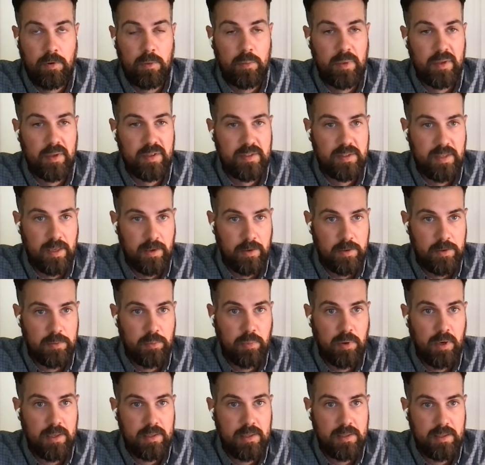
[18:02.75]
a sales
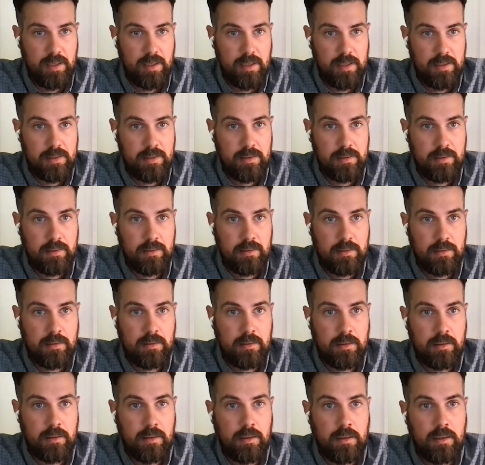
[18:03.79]
process
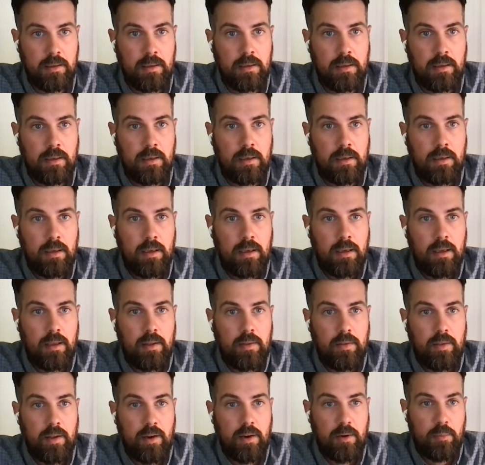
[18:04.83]

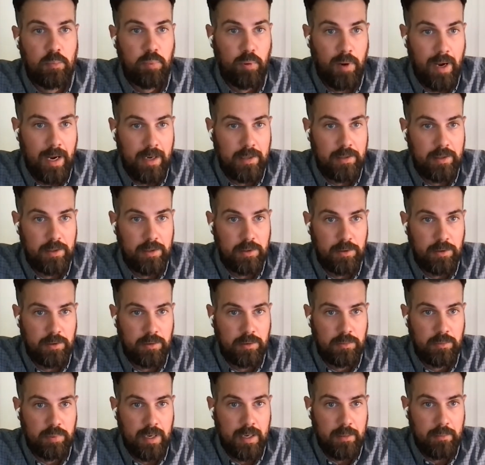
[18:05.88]
that are practical and
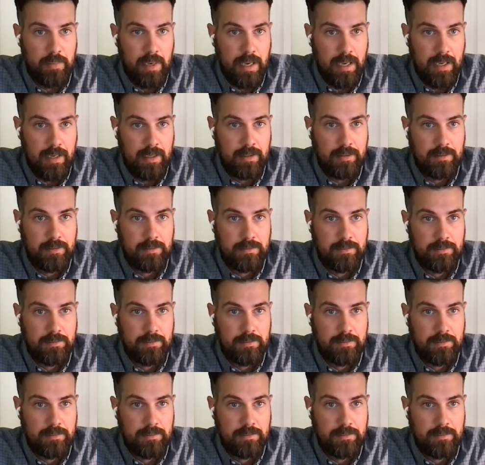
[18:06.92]
pragmatic.